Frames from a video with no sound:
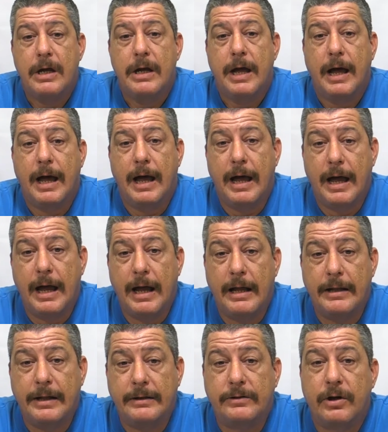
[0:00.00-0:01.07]

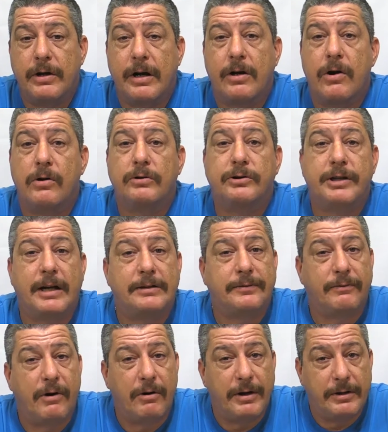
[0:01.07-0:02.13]
and it's gonna cost just
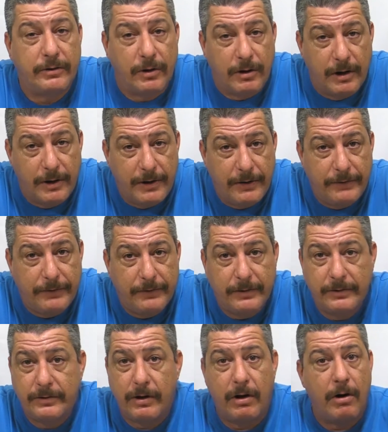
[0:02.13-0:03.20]
$40.
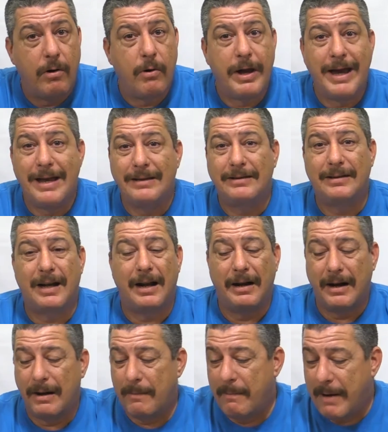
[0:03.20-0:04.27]
So it's
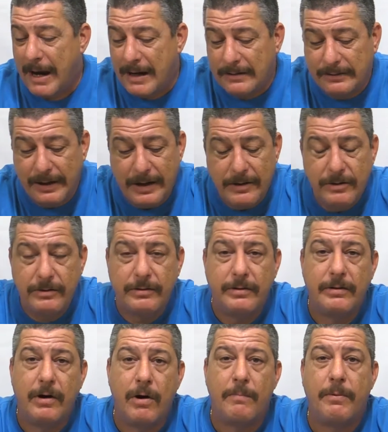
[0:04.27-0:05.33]
an amazing
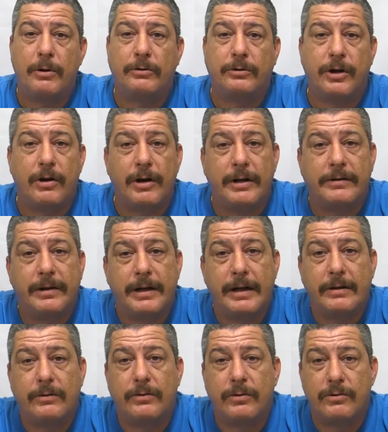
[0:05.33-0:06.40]

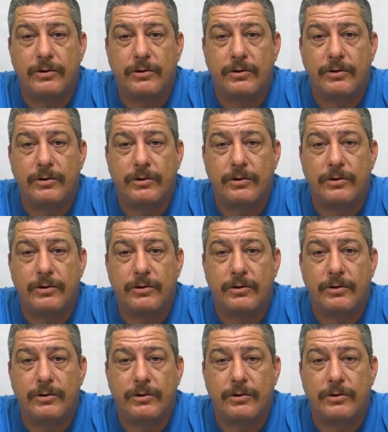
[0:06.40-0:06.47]
opportunity to